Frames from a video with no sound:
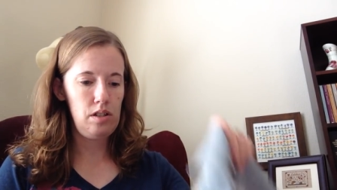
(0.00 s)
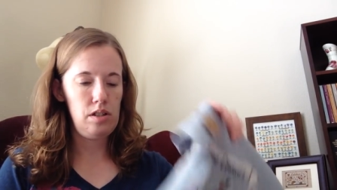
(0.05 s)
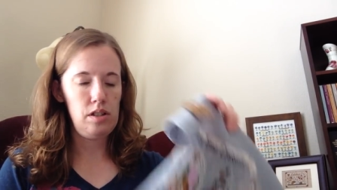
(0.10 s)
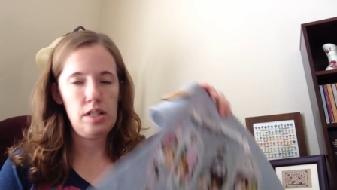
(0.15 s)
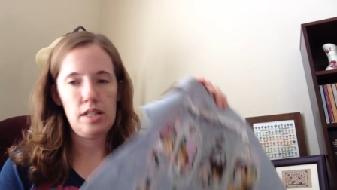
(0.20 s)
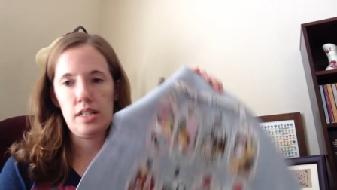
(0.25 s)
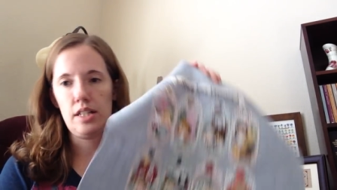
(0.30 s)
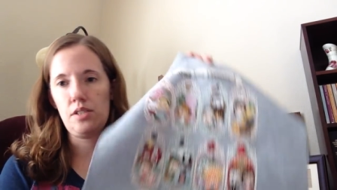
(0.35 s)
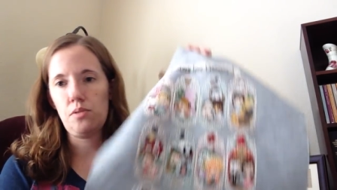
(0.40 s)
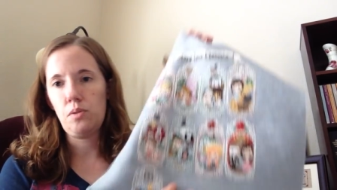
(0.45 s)

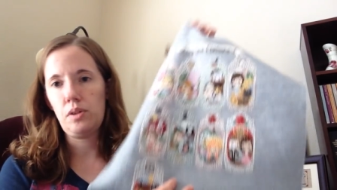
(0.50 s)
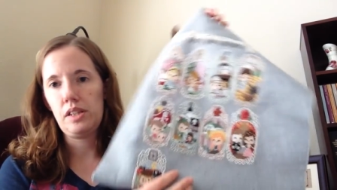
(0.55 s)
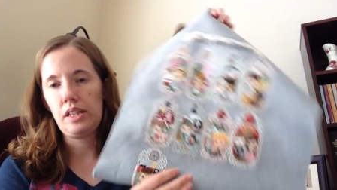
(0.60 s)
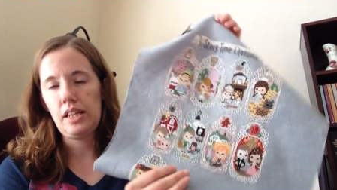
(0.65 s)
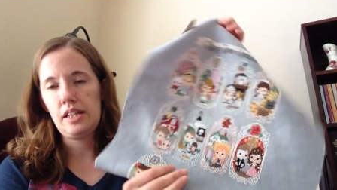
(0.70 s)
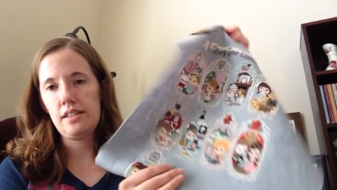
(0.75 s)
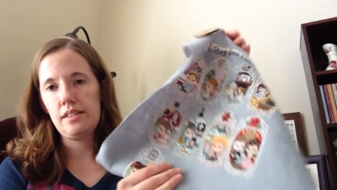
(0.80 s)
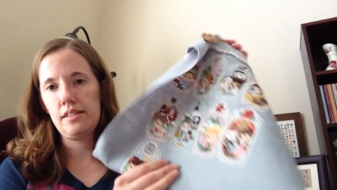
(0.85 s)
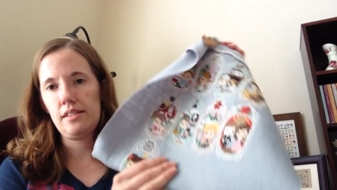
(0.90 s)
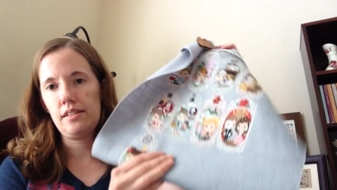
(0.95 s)
This is what
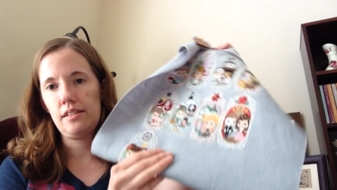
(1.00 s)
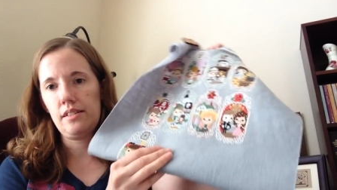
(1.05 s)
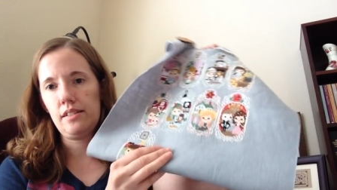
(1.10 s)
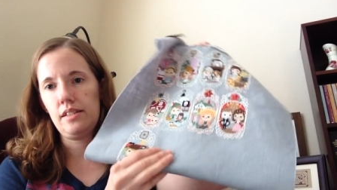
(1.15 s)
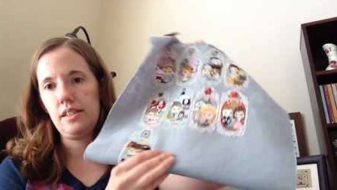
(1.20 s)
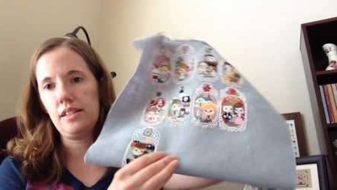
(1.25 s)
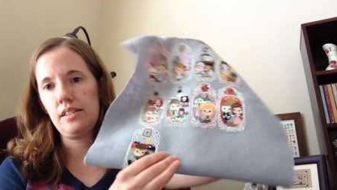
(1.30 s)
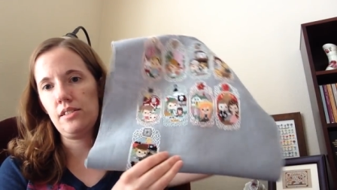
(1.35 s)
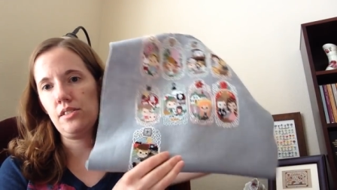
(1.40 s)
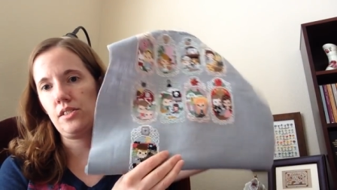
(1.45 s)
this,
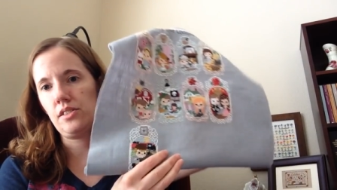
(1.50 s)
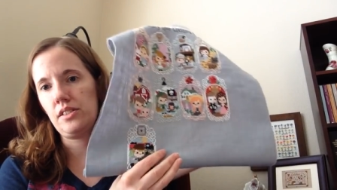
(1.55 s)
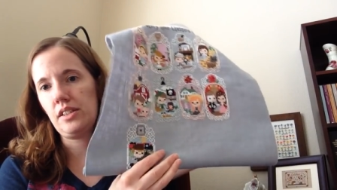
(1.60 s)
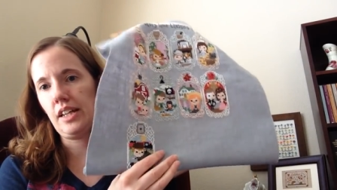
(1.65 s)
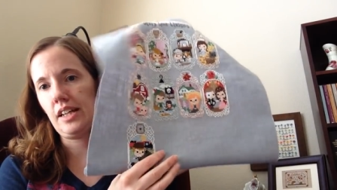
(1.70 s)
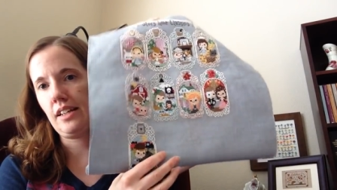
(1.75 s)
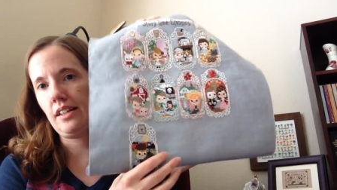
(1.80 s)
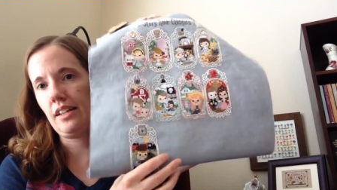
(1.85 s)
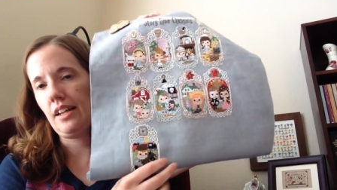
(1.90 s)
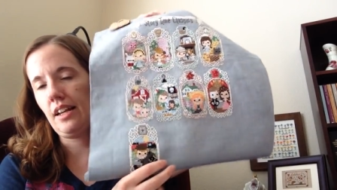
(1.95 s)
this looks
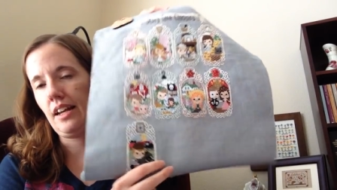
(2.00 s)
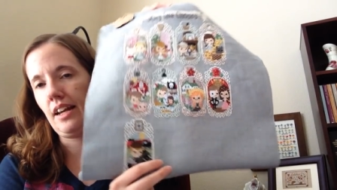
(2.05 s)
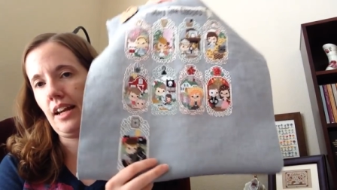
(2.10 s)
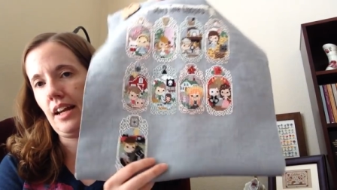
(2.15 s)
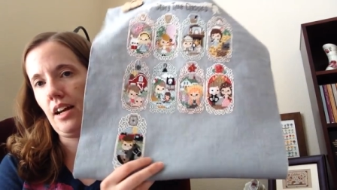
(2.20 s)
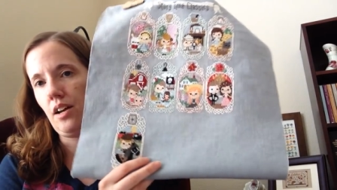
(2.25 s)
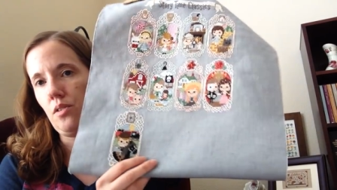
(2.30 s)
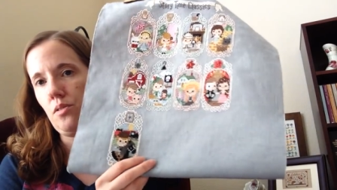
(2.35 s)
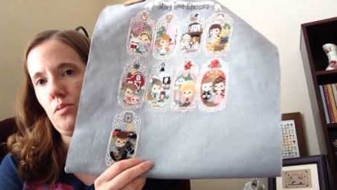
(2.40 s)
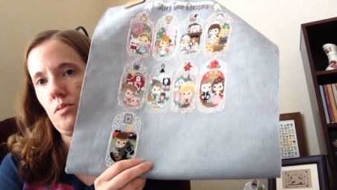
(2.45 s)
like
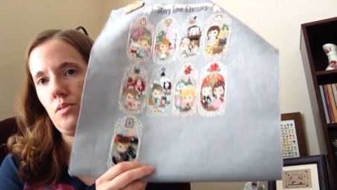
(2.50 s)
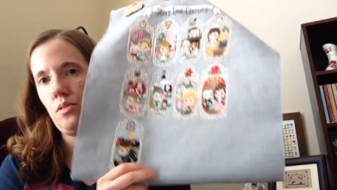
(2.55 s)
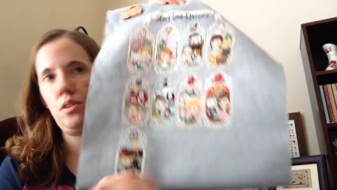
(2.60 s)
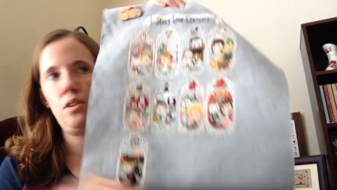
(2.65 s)
now.